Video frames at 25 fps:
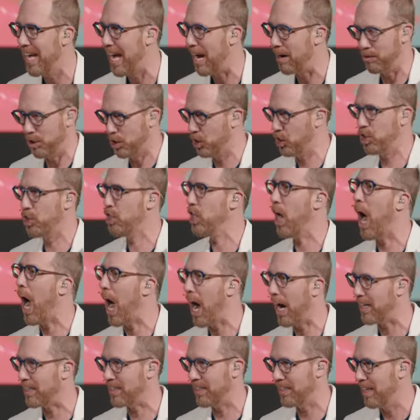I was
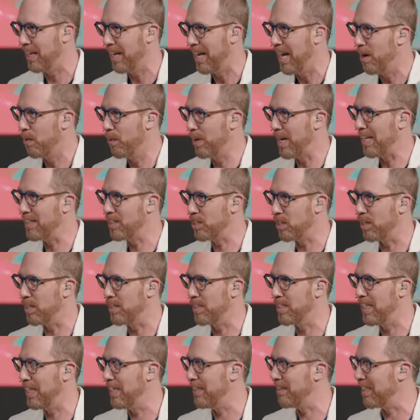shocked when I started
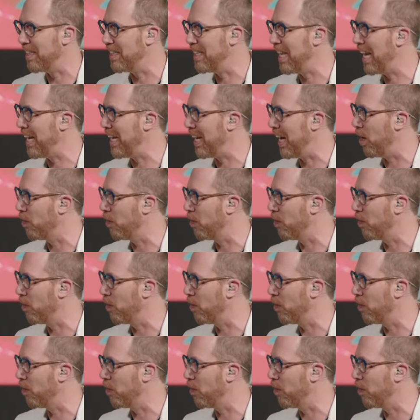seeing the data